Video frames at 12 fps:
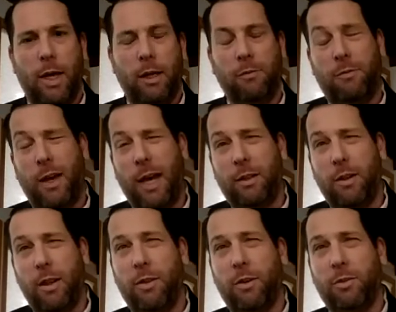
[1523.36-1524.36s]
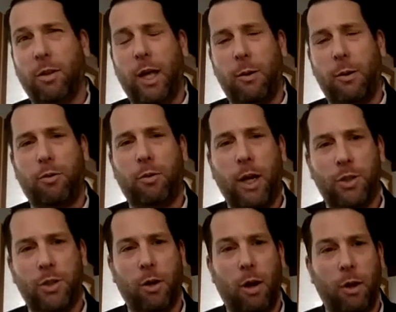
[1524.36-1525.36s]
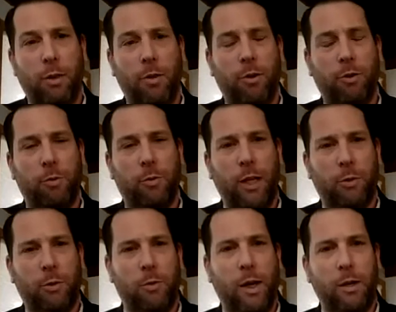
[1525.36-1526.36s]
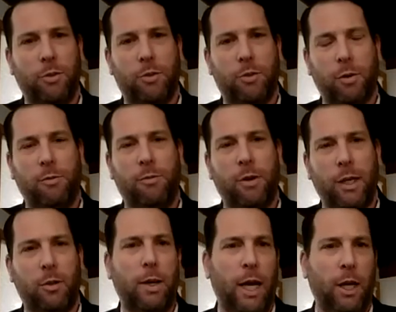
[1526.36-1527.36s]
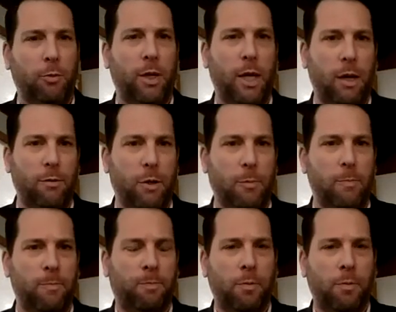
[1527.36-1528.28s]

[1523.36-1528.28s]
In fact, there's a lot of pressure on those ratings providers to reflect past behavior.